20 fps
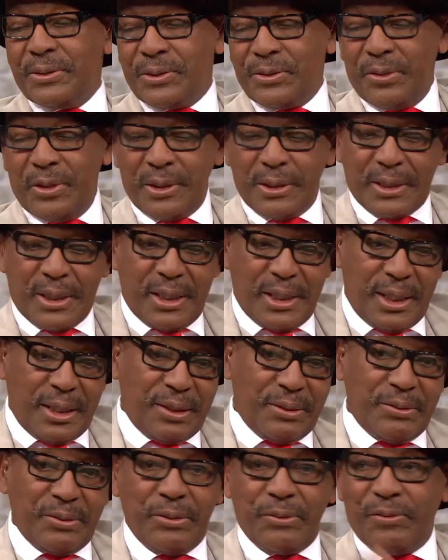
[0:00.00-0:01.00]
George
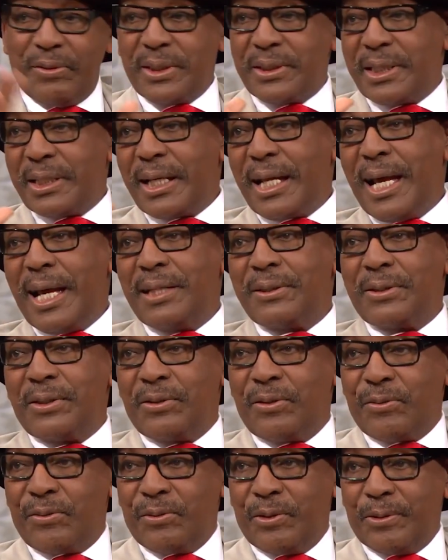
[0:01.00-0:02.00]
Clinton, and the rest of the guys
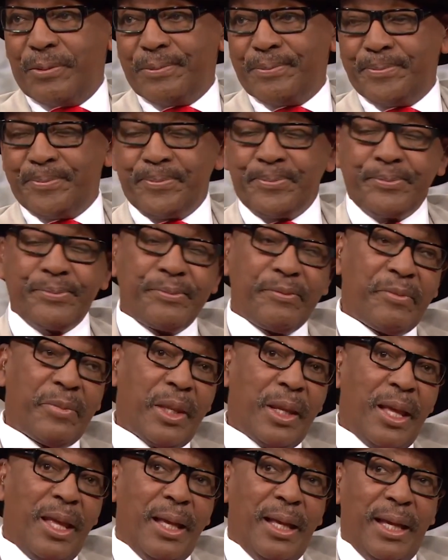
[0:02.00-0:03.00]
in the group.
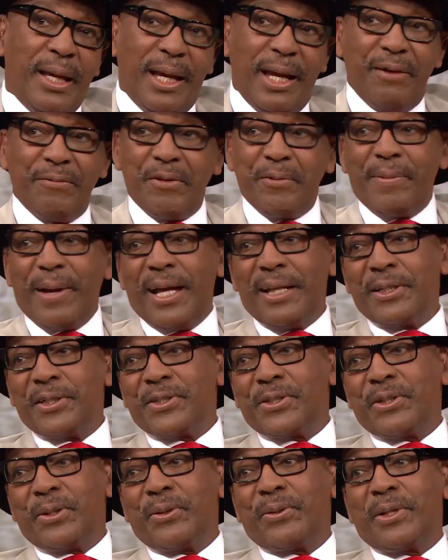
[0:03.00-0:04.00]
Everybody
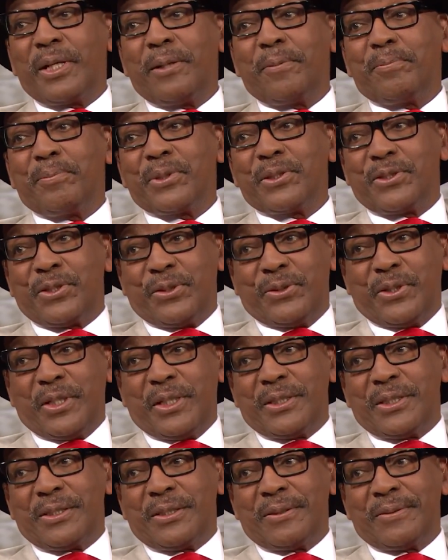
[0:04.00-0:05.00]
showed up but
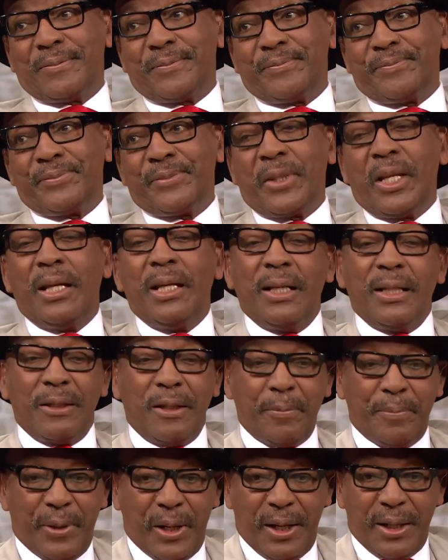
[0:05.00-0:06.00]
George. Mm.
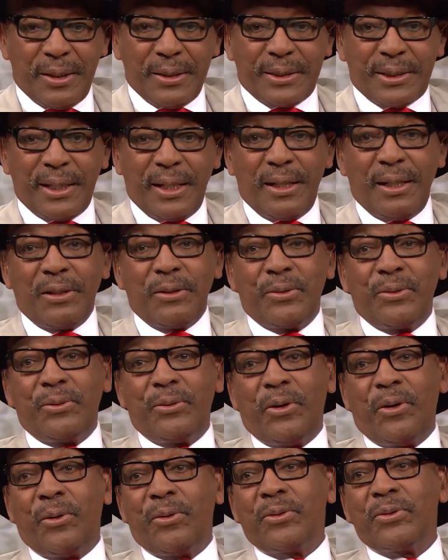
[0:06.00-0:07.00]
LeBaron Taylor,
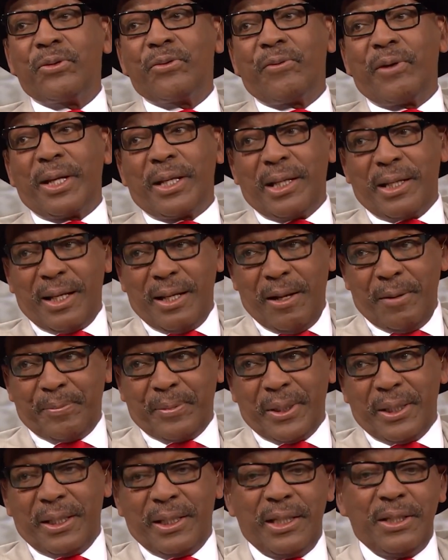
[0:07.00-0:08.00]
who owned the record
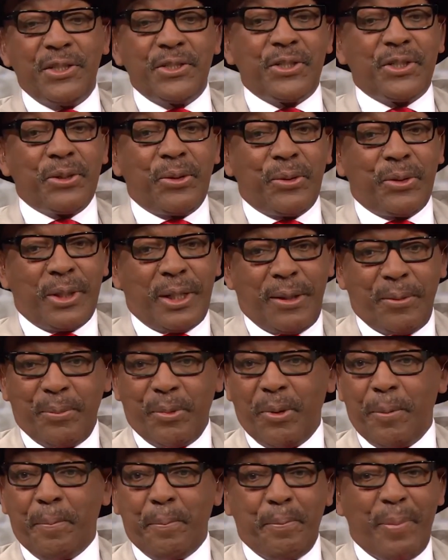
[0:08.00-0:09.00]
company, he showed up
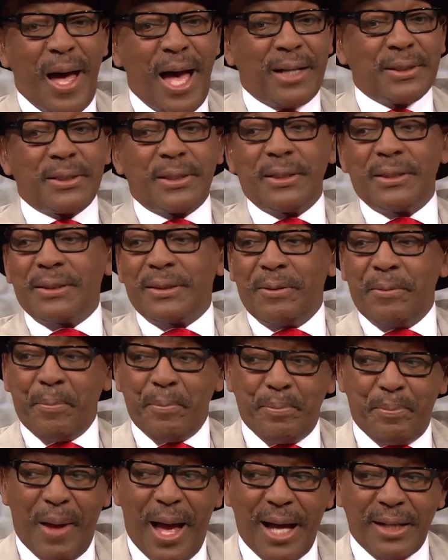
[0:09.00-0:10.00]
with boxes
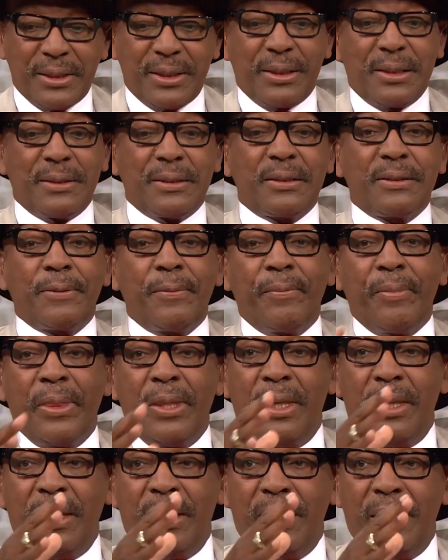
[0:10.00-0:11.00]
and boxes
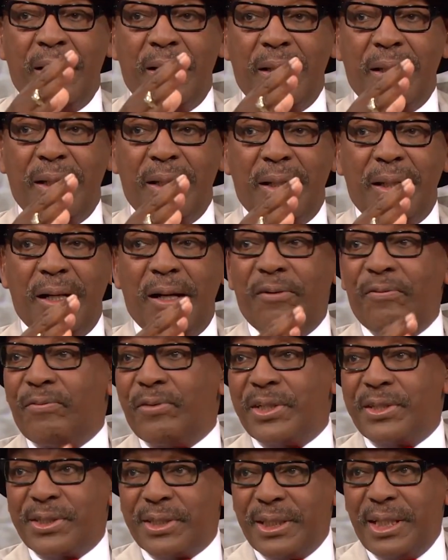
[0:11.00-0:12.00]
of
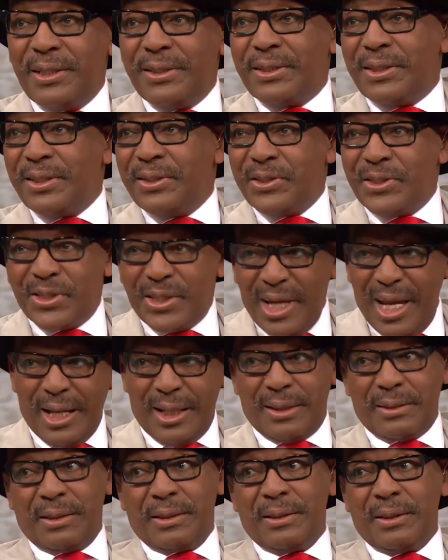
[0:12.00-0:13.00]
receipts and
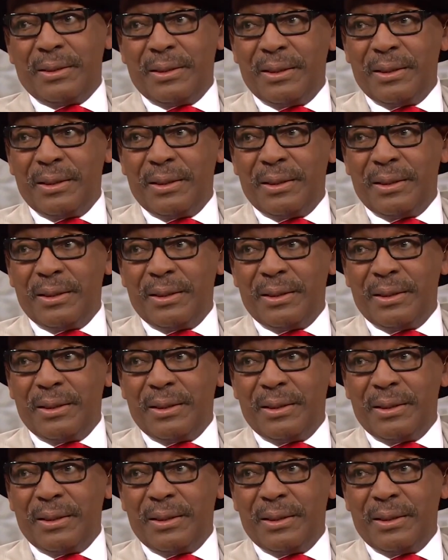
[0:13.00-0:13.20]
checks.